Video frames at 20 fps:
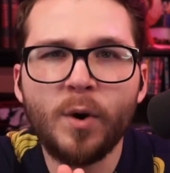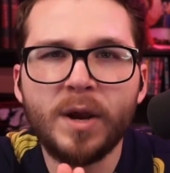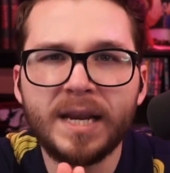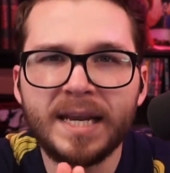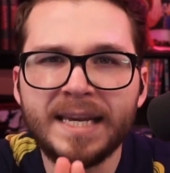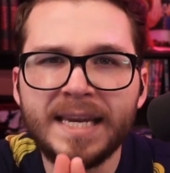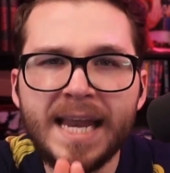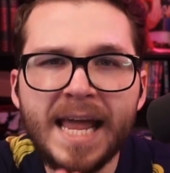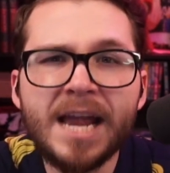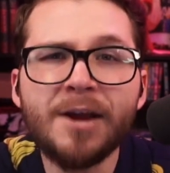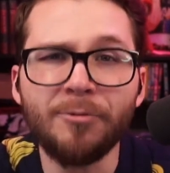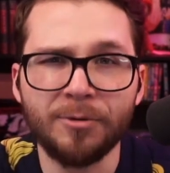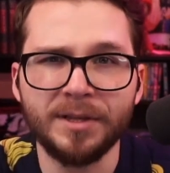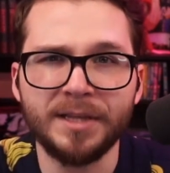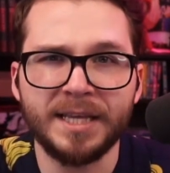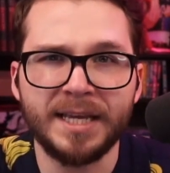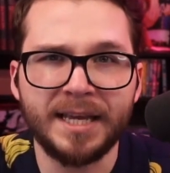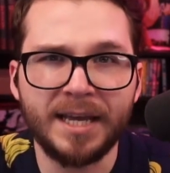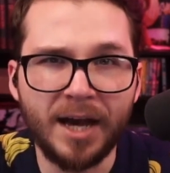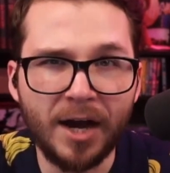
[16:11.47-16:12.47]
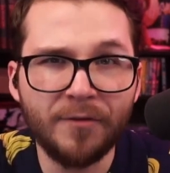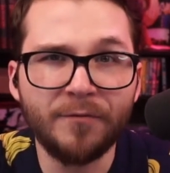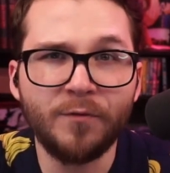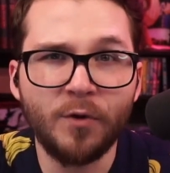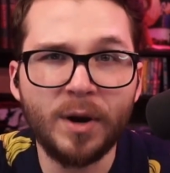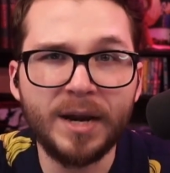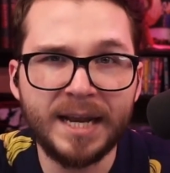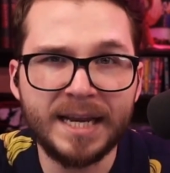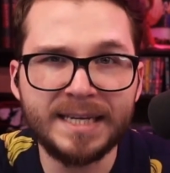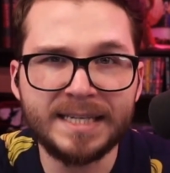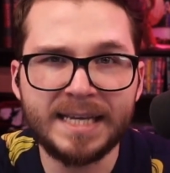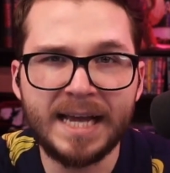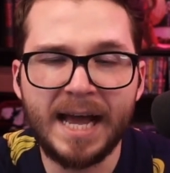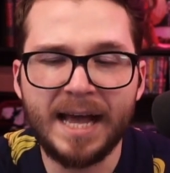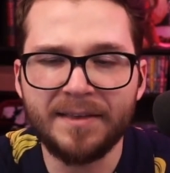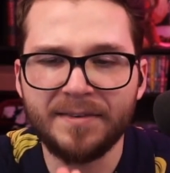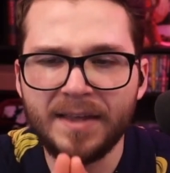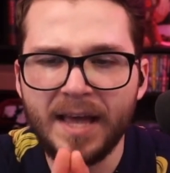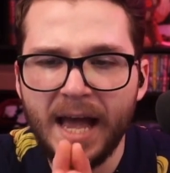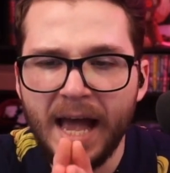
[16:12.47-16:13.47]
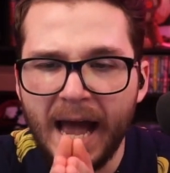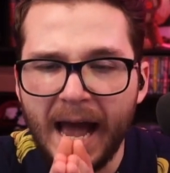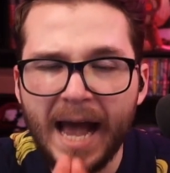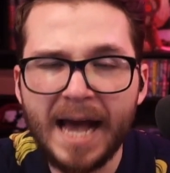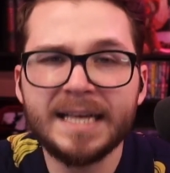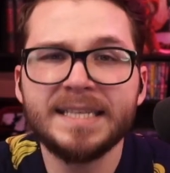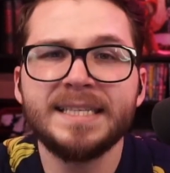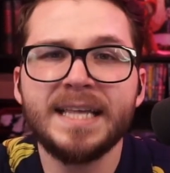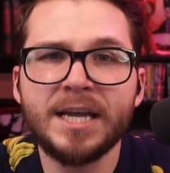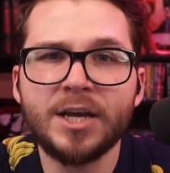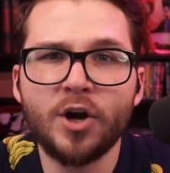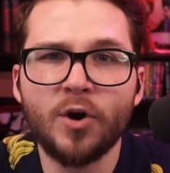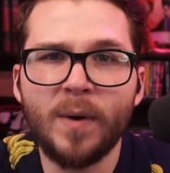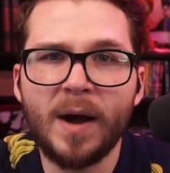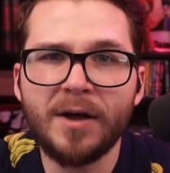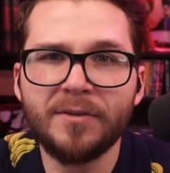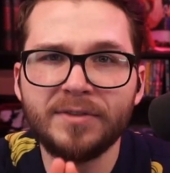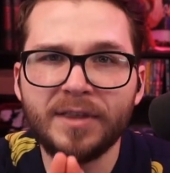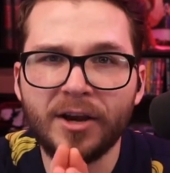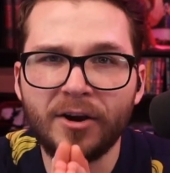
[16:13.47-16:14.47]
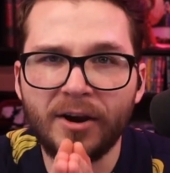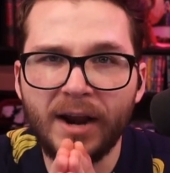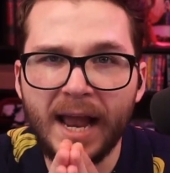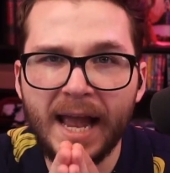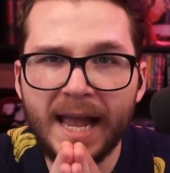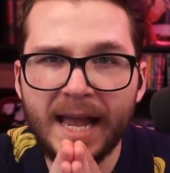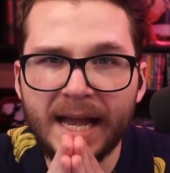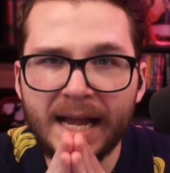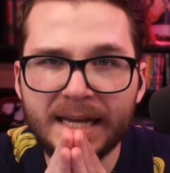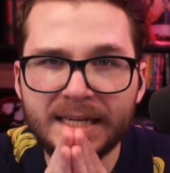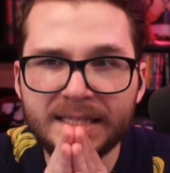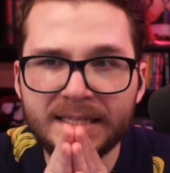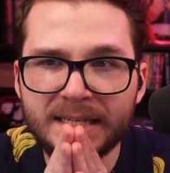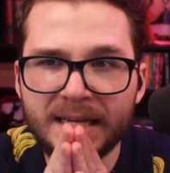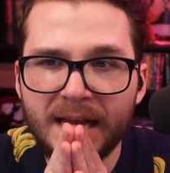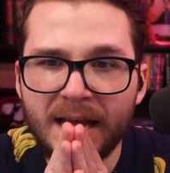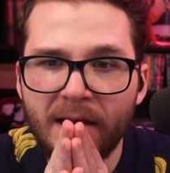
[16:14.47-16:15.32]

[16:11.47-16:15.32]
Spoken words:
narrowly avoiding death as they go out there and